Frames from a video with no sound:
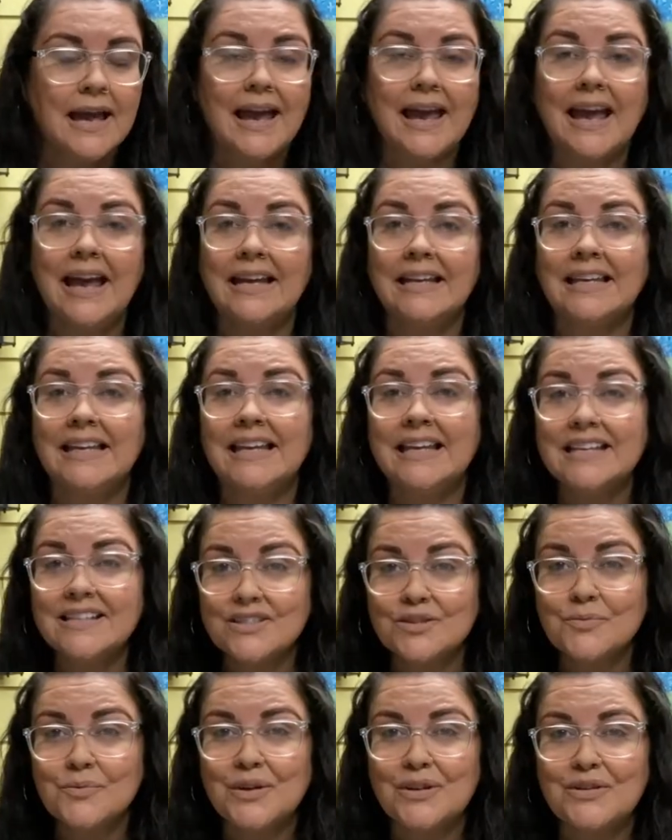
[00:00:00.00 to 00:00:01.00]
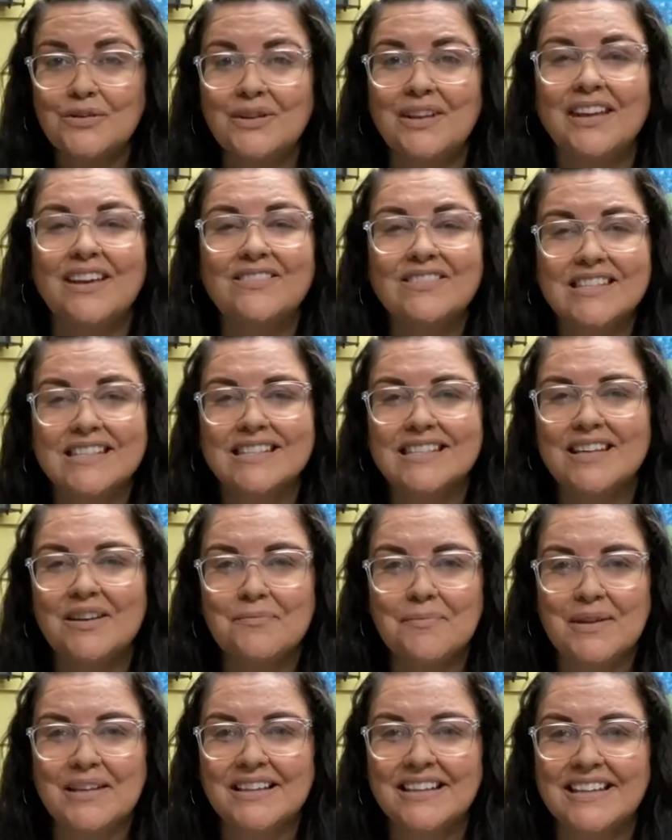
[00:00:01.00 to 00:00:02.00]
And he's the one who gives us the
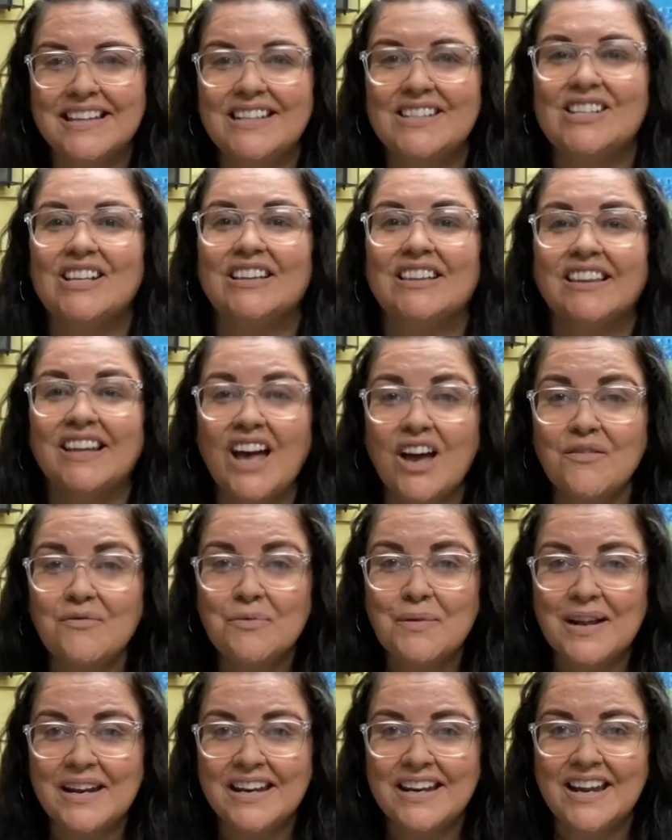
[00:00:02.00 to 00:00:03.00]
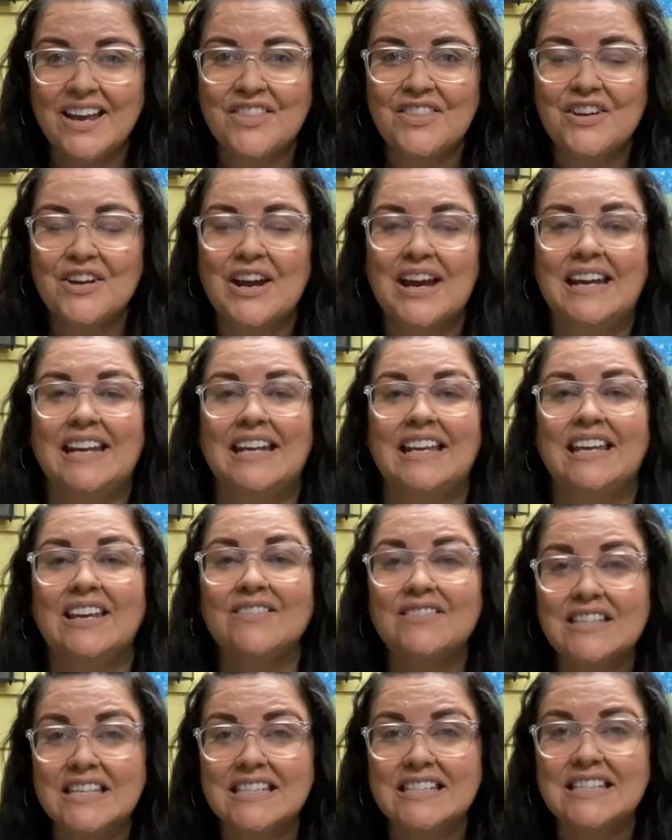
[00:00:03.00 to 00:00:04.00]
ability to love one another and he
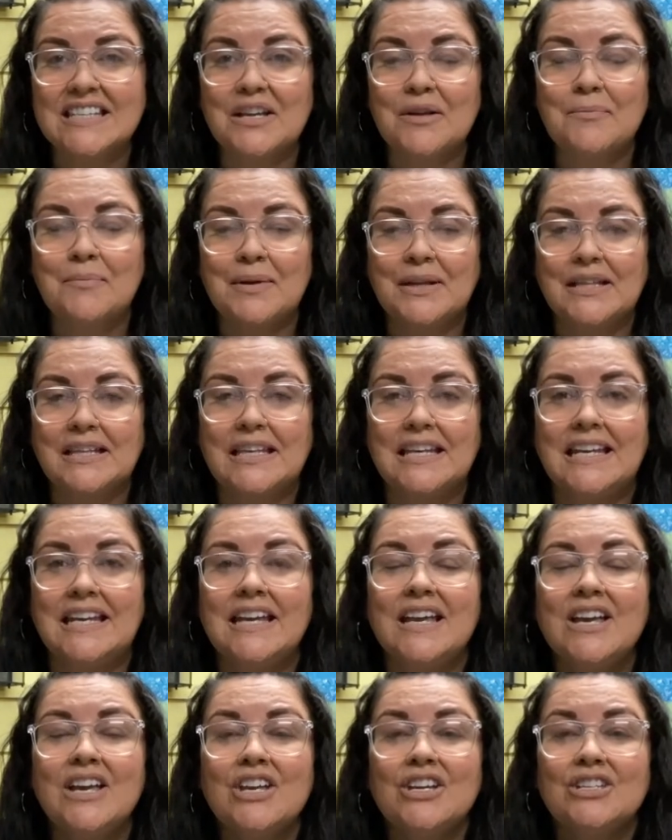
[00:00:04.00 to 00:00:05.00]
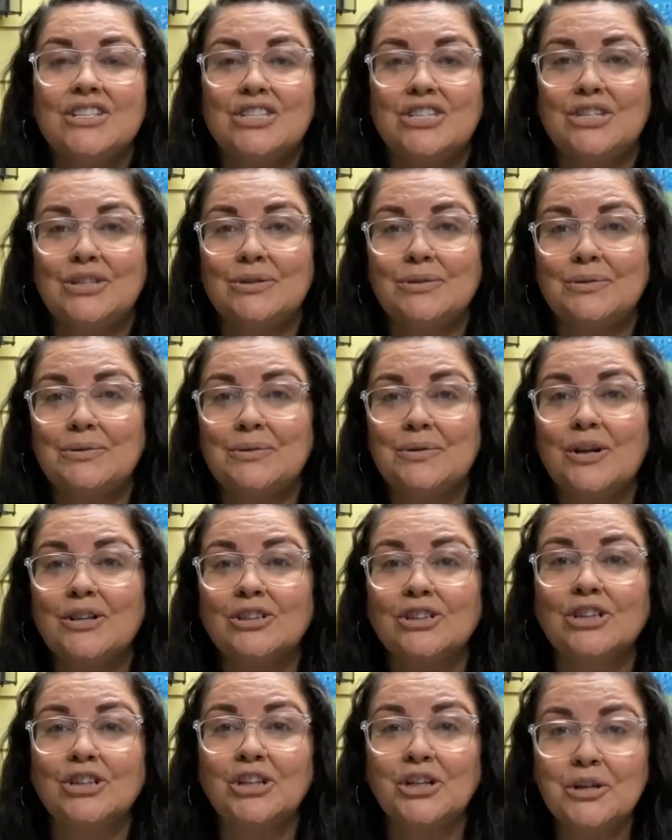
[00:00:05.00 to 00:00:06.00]
gives us the ability to
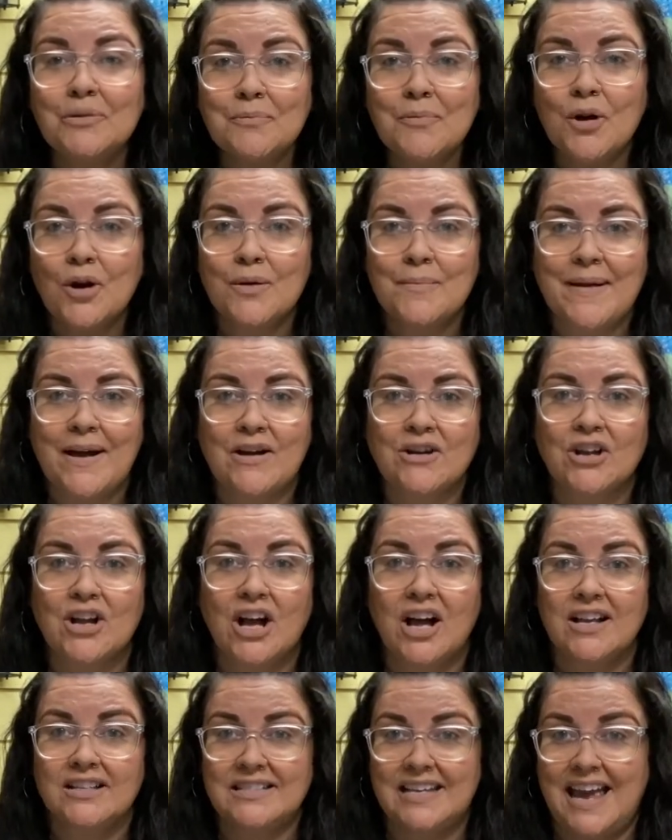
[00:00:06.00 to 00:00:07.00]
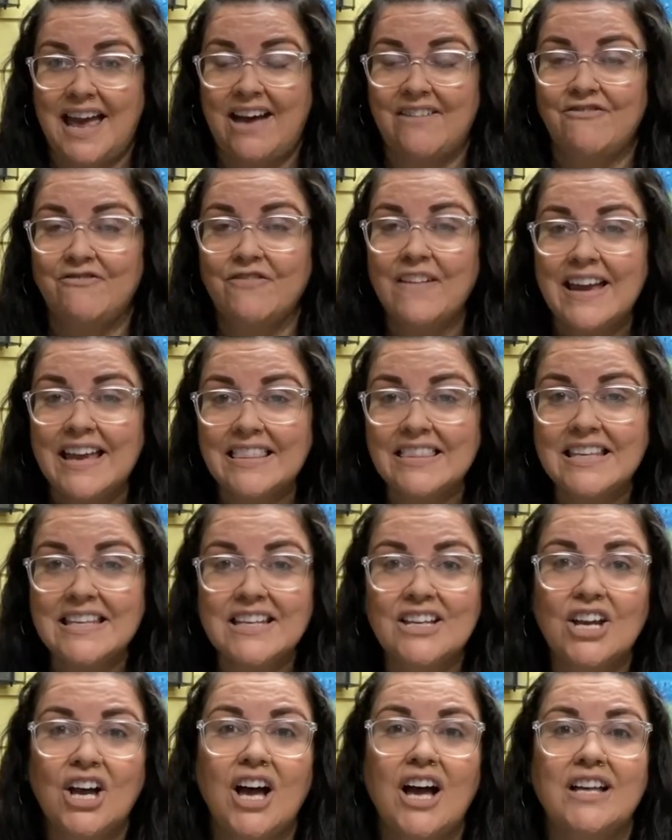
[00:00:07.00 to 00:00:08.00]
learn more about God, to have faith
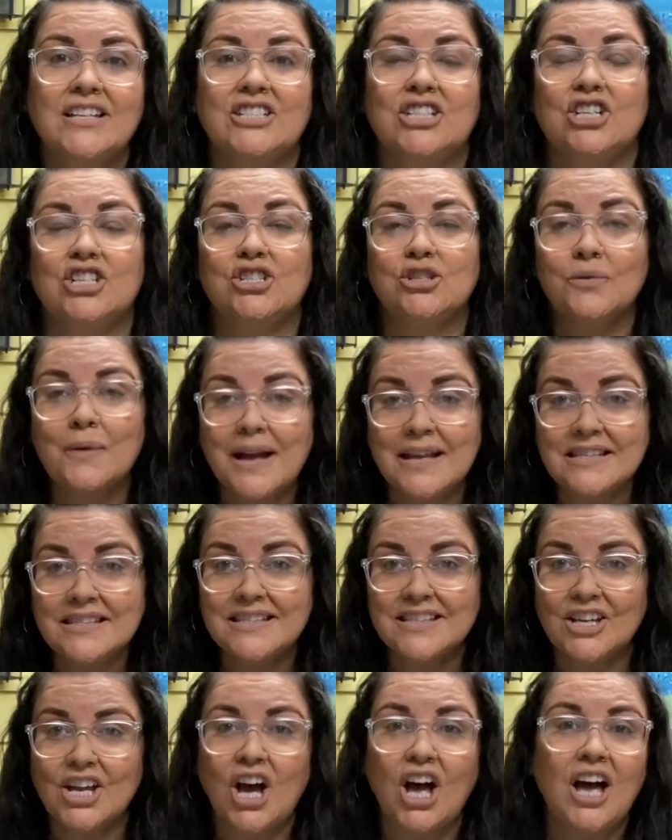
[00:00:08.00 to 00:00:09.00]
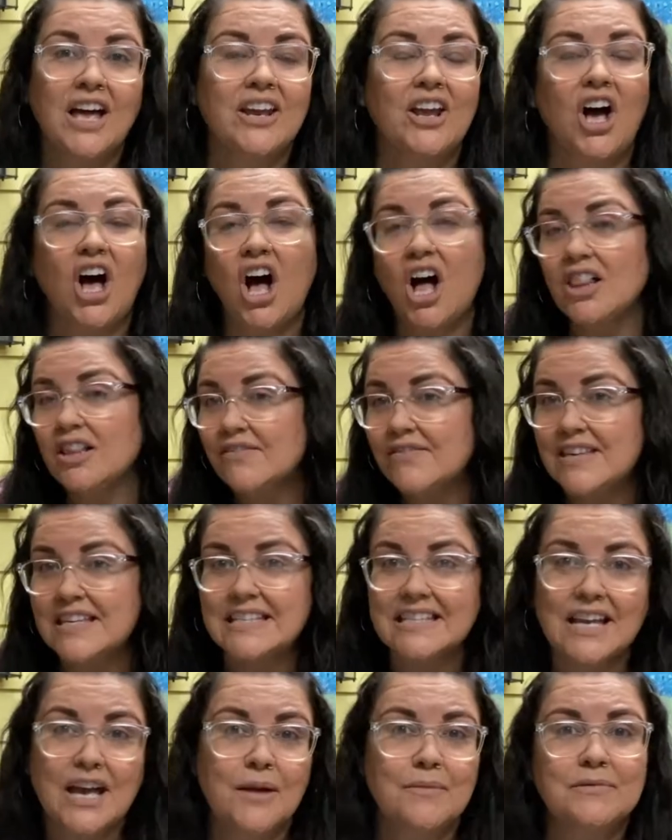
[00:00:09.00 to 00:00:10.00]
in God, to trust God. All of
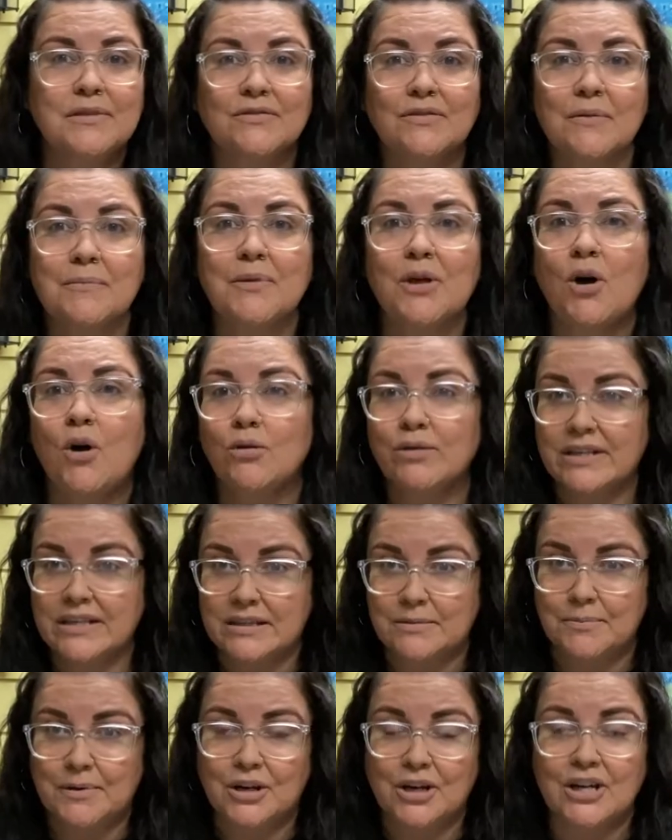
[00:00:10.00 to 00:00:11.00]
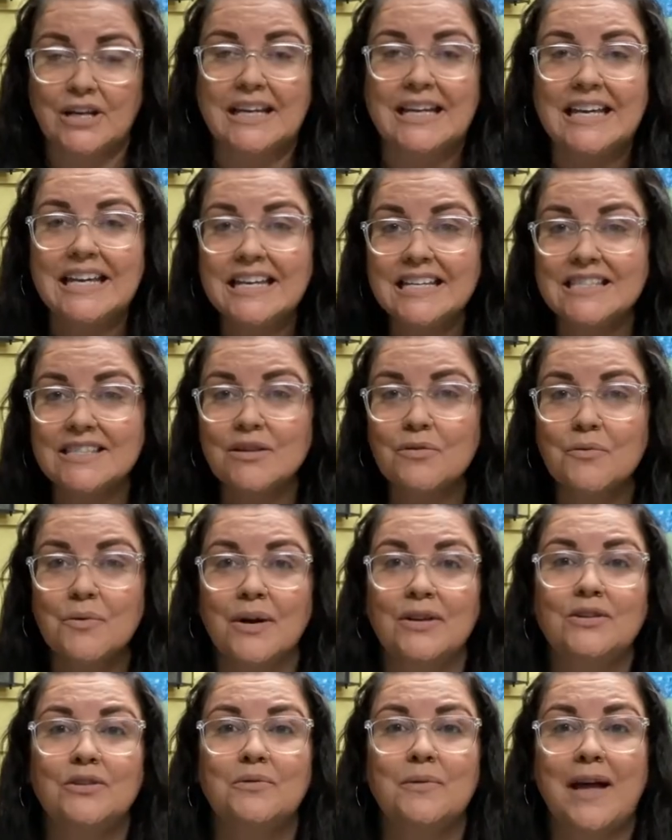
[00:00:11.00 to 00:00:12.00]
this comes from the Holy Spirit. He's the
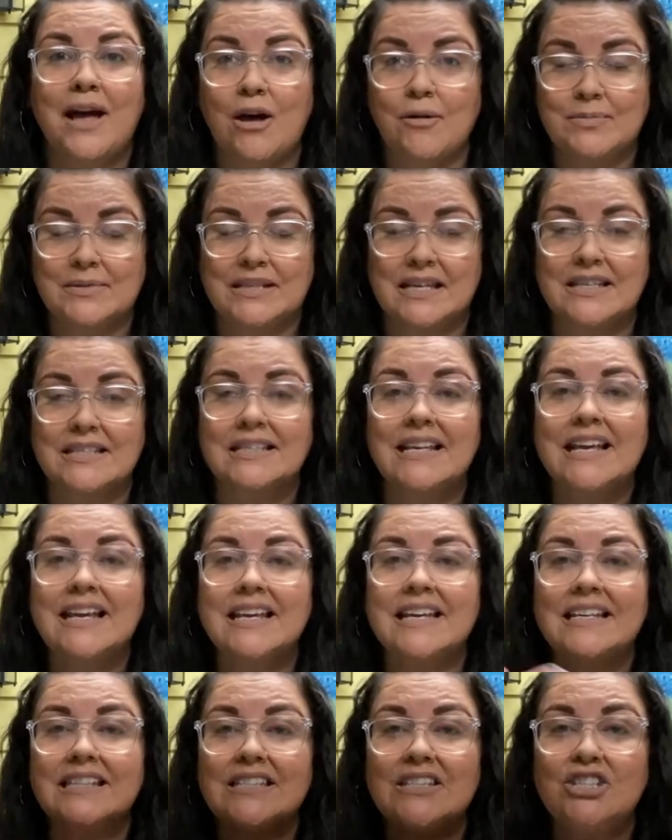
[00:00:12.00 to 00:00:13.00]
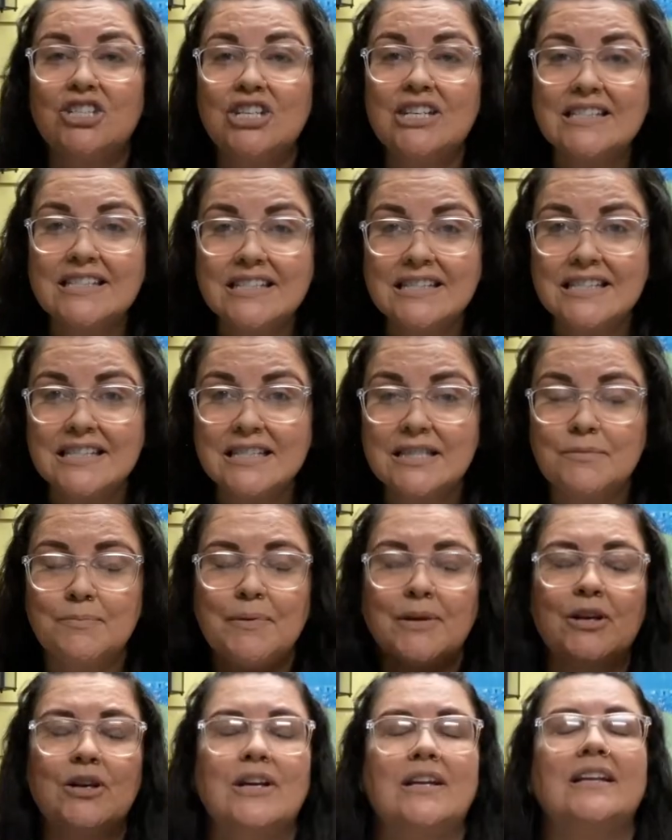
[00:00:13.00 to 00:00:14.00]
one who helps us. It's Jesus's
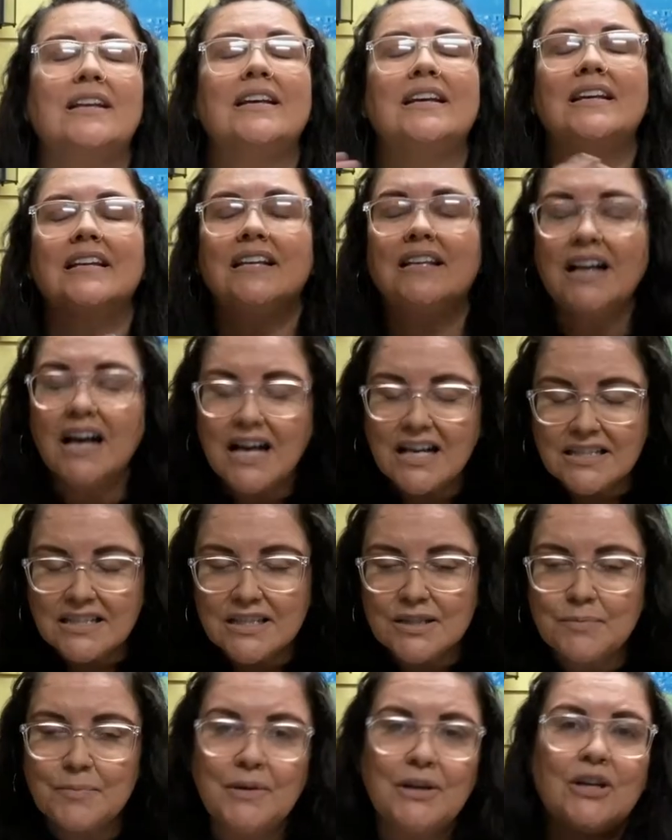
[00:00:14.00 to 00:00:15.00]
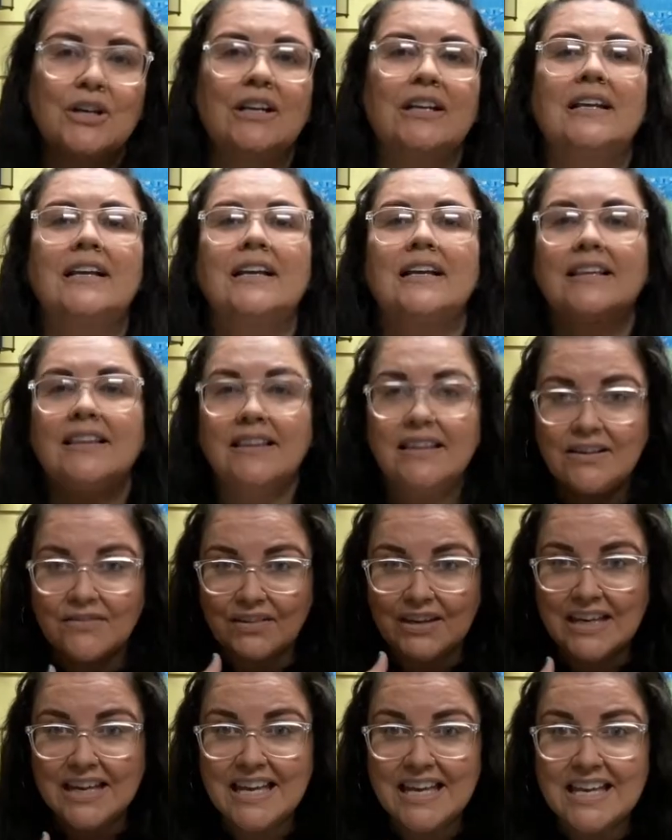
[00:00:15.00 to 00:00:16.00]
spirit God's Spirit
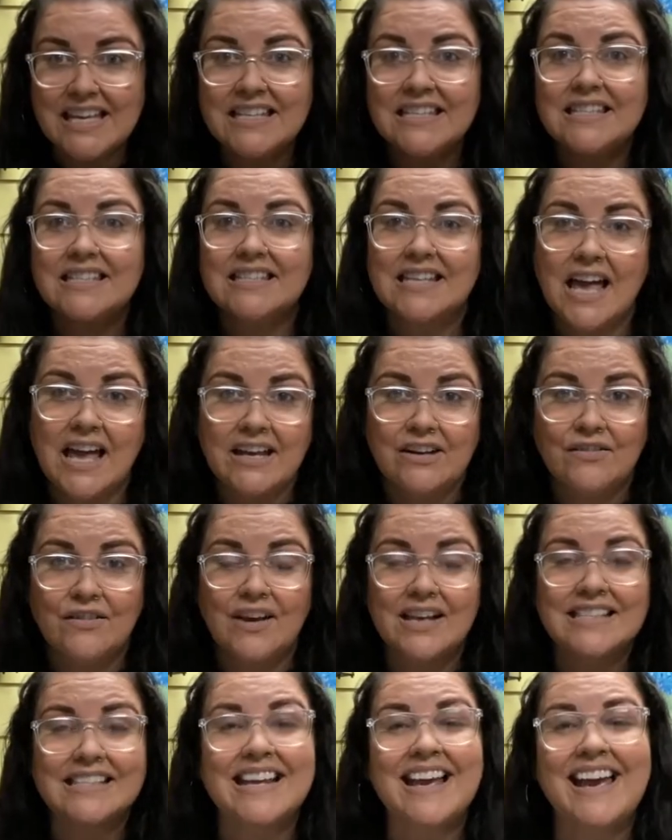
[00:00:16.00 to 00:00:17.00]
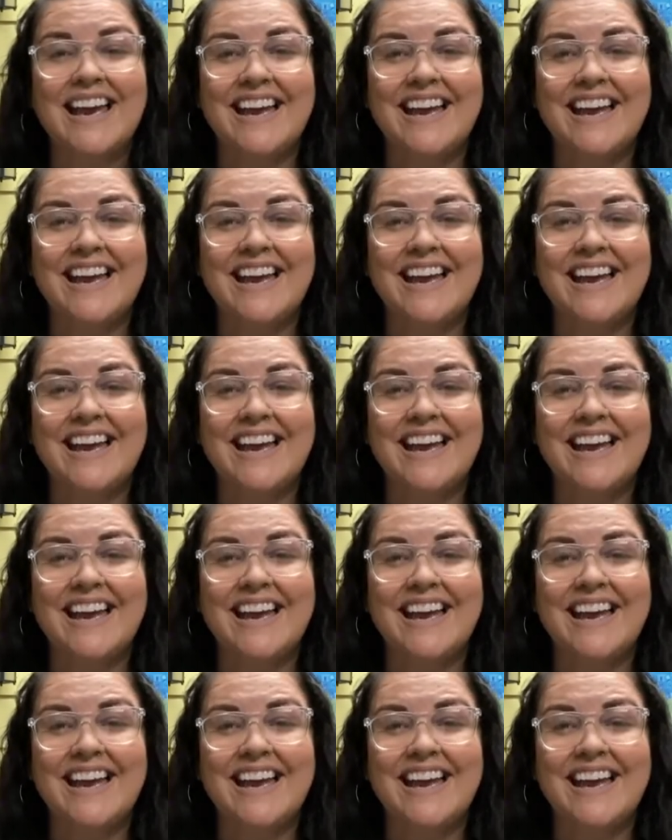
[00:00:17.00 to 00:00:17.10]
living inside of us.